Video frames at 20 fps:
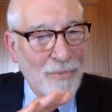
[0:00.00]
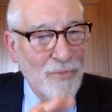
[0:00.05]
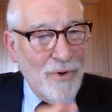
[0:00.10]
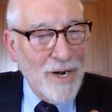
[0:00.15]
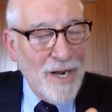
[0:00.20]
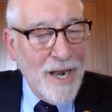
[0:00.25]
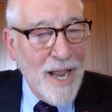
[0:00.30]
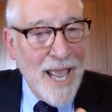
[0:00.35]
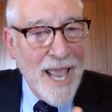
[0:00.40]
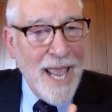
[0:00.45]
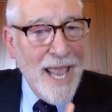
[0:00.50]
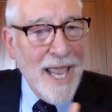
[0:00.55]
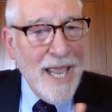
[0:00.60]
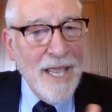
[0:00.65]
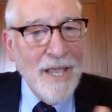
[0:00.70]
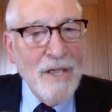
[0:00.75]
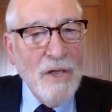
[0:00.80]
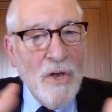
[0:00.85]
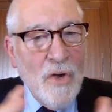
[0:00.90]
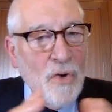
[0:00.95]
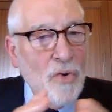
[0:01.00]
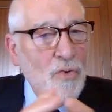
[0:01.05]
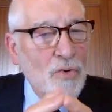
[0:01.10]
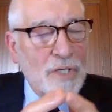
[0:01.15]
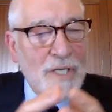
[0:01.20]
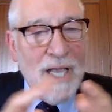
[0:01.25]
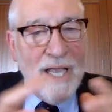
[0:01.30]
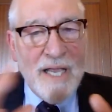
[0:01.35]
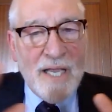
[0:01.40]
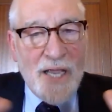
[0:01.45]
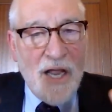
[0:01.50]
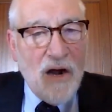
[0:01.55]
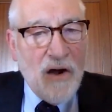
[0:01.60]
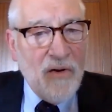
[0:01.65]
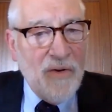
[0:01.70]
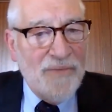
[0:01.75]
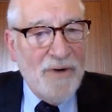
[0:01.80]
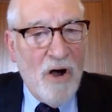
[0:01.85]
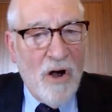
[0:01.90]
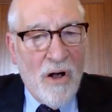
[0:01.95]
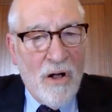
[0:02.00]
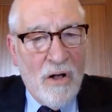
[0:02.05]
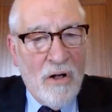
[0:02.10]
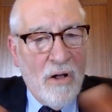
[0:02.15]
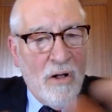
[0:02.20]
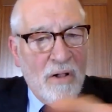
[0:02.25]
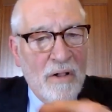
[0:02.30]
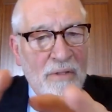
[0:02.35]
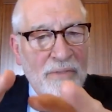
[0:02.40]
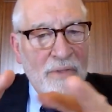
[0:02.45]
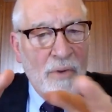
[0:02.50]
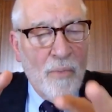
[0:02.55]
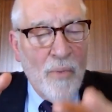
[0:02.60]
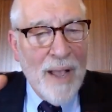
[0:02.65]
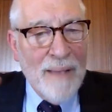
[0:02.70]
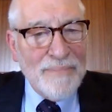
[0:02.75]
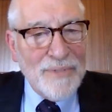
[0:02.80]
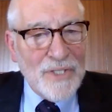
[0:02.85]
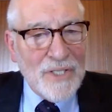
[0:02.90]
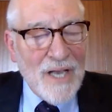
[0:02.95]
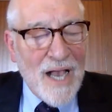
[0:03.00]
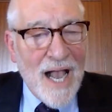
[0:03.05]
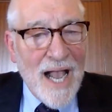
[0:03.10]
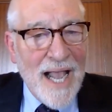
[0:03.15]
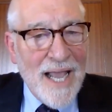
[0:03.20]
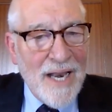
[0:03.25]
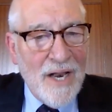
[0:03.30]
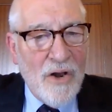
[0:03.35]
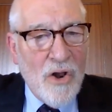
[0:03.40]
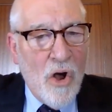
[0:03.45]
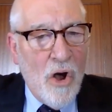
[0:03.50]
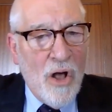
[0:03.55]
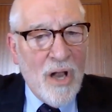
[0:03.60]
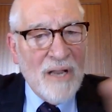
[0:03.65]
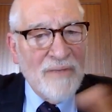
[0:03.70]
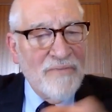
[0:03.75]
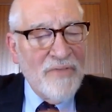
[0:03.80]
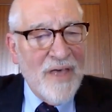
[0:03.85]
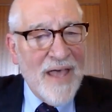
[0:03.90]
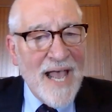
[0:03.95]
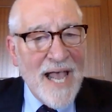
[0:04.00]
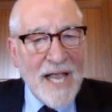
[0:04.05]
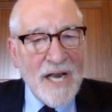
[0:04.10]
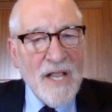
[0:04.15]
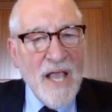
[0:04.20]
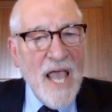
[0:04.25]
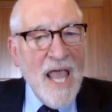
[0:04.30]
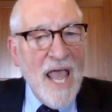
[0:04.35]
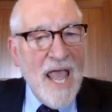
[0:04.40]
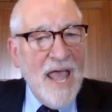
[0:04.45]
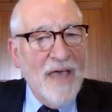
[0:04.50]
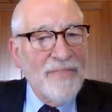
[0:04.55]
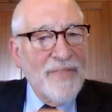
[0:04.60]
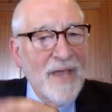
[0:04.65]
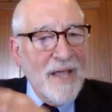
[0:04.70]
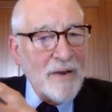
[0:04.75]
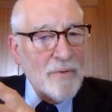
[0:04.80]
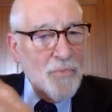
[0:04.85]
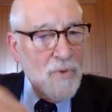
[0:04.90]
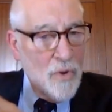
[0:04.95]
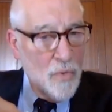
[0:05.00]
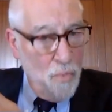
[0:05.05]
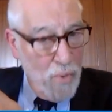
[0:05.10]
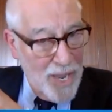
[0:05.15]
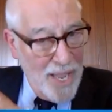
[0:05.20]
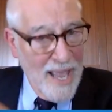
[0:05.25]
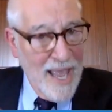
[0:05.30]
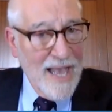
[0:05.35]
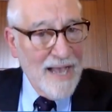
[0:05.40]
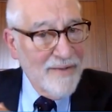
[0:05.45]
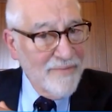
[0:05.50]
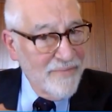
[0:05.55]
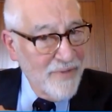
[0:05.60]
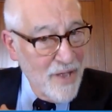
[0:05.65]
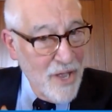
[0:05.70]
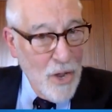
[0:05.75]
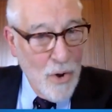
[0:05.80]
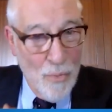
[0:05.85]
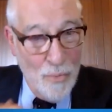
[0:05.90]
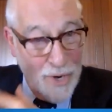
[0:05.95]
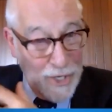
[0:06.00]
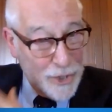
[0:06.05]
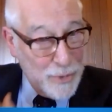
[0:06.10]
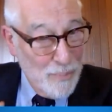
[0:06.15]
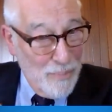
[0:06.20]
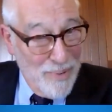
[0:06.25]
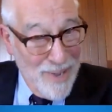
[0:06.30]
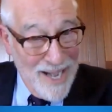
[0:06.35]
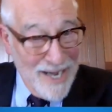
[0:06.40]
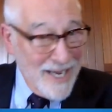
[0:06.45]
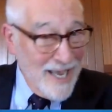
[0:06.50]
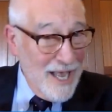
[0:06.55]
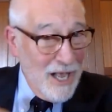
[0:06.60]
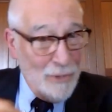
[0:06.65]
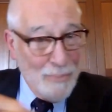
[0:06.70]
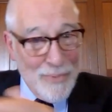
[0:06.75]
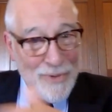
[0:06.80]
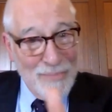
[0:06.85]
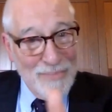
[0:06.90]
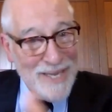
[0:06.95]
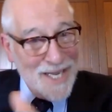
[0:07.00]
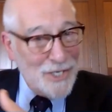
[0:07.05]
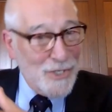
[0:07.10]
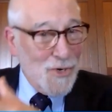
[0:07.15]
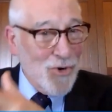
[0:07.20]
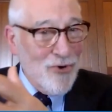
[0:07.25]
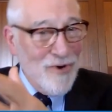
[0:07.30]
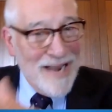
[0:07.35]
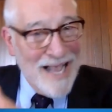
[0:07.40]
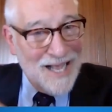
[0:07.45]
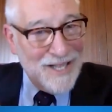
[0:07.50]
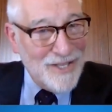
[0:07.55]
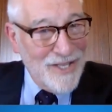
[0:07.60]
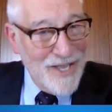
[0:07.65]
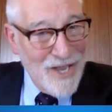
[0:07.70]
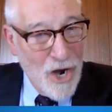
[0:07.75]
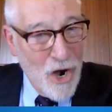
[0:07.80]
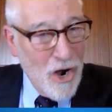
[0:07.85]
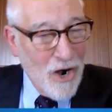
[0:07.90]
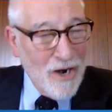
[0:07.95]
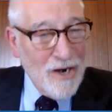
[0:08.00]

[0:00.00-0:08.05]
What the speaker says: and Renee, who take care of all the website and all of that. And then we have Rich Buck helping me turn out the